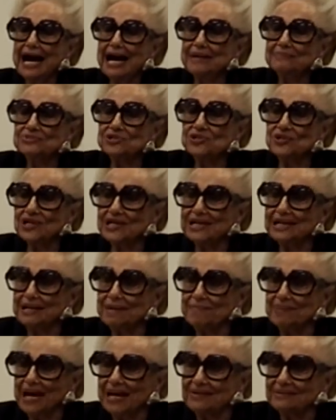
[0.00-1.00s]
I'm
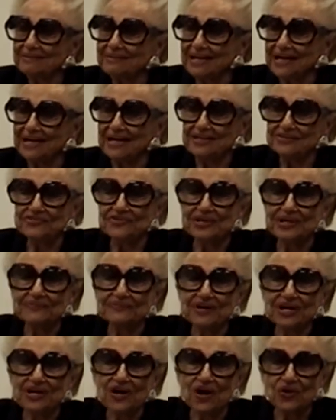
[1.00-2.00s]
talking about the country
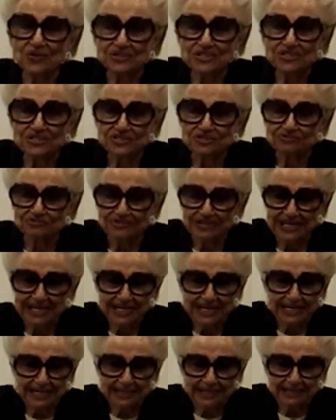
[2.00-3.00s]
of Costa
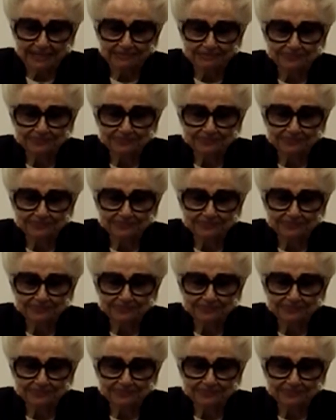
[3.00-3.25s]
Rica.